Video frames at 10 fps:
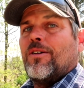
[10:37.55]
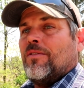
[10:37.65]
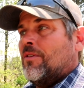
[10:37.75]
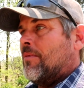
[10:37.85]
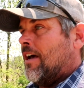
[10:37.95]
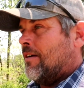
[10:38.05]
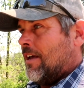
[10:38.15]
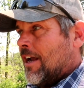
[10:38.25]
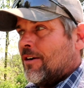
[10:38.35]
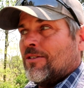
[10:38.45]
if you know, an
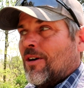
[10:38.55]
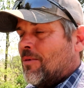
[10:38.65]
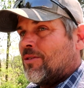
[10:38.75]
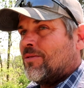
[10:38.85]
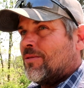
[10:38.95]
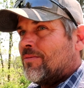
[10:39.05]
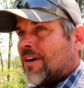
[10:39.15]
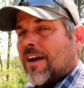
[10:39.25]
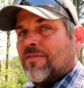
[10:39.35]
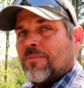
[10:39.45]
acre is almost
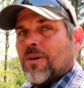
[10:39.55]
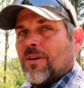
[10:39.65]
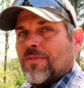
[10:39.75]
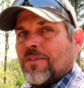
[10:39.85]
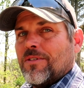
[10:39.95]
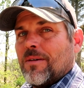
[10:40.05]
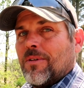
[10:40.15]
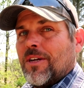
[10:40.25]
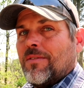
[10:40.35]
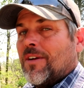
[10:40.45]
5 football fields, I
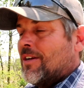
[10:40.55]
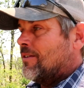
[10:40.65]
believe.